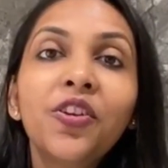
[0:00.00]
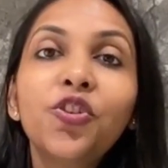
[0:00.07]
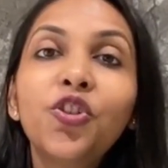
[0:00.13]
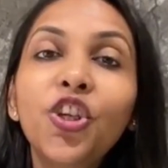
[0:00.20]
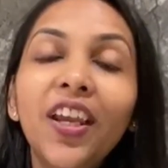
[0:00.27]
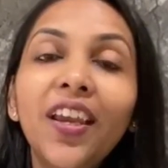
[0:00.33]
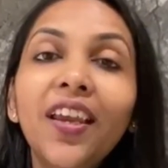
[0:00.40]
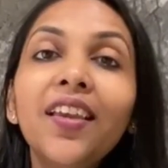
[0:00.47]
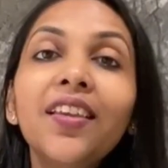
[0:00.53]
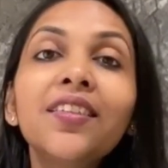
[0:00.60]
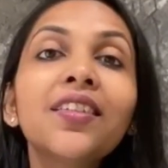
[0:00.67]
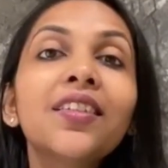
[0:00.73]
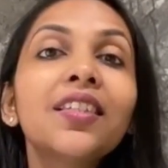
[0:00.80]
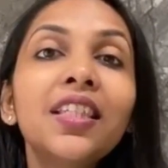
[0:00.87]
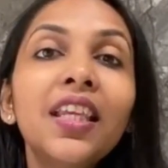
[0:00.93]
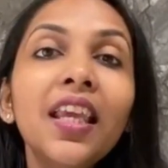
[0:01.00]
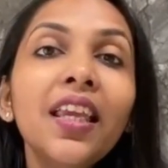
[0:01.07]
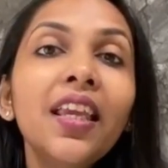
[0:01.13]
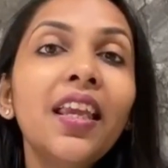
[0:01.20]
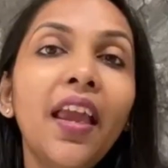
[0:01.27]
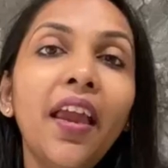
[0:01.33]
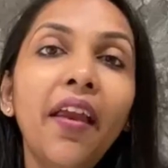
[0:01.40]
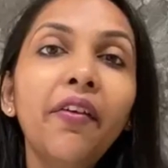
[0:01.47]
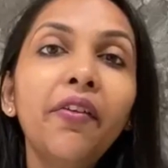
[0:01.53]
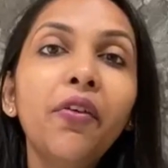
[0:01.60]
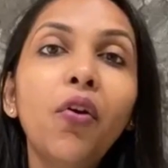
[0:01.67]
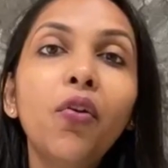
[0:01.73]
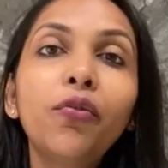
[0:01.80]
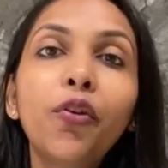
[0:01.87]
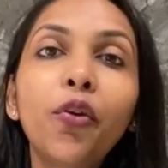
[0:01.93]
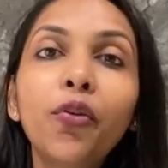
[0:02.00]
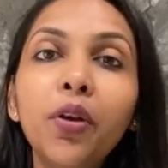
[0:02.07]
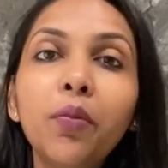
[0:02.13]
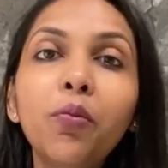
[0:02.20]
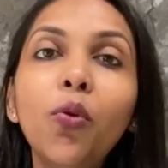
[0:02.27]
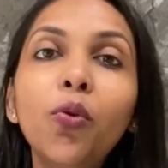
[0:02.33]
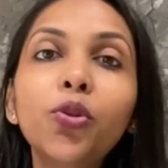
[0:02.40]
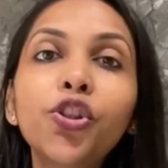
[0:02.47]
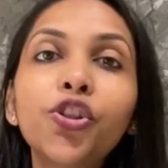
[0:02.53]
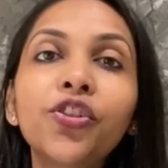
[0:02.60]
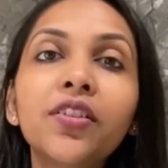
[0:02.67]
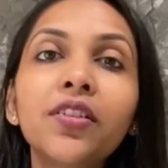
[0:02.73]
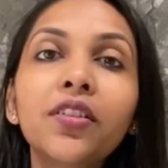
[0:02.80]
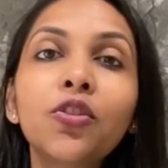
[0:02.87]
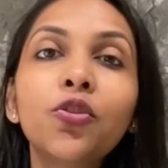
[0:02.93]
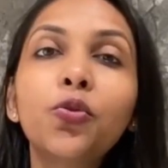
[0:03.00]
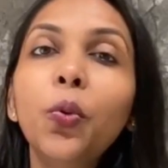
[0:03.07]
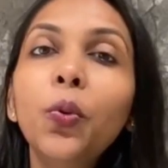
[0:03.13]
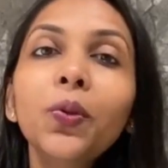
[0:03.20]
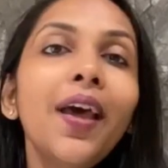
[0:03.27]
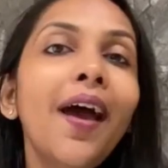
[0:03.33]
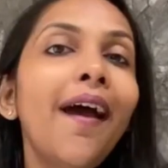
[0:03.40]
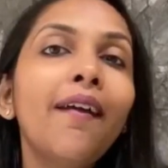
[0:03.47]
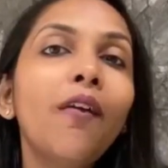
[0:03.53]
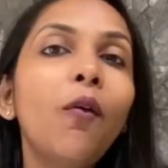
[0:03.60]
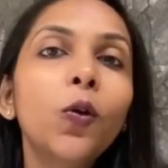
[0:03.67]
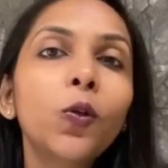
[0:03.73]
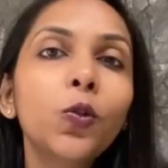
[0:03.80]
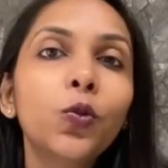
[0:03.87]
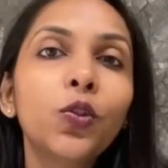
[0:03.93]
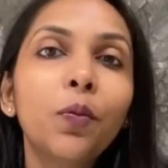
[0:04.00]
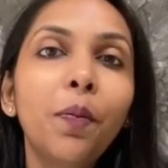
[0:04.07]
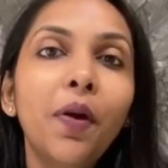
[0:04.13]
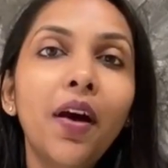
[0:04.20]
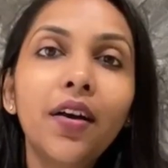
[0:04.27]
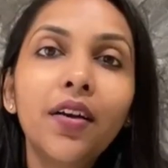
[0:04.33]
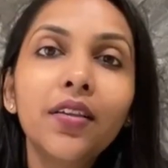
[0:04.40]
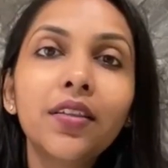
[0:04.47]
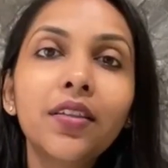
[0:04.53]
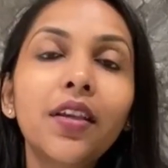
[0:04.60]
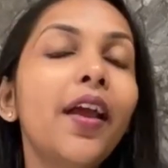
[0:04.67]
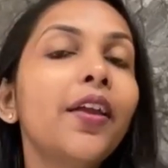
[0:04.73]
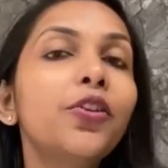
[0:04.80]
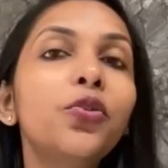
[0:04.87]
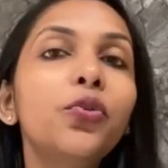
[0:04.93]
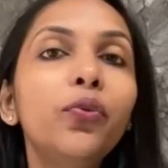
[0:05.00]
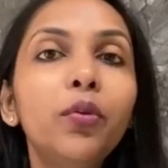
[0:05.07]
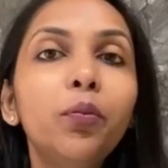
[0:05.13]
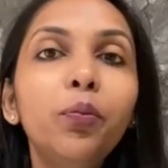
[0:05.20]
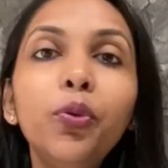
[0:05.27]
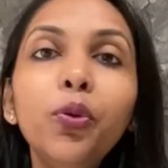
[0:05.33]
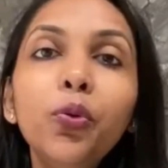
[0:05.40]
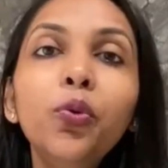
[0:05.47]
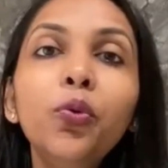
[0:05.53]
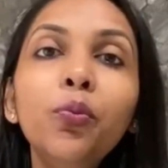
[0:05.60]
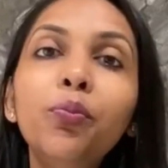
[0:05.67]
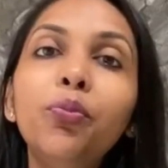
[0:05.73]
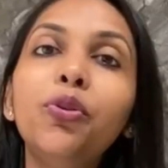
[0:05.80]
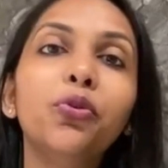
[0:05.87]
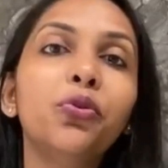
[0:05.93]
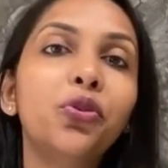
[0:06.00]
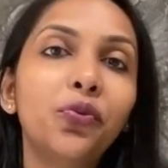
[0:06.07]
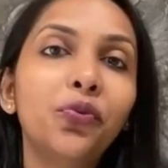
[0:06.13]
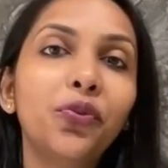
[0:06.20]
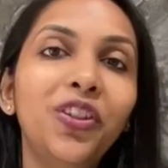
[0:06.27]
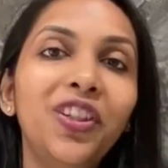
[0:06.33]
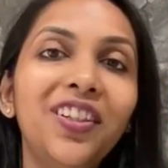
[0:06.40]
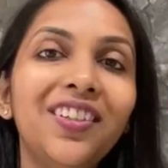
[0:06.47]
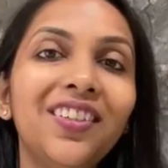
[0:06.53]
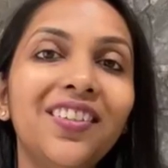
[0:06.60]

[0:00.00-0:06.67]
J's, take care of your emotions, don't hang on to the past, and you will bloom beautifully.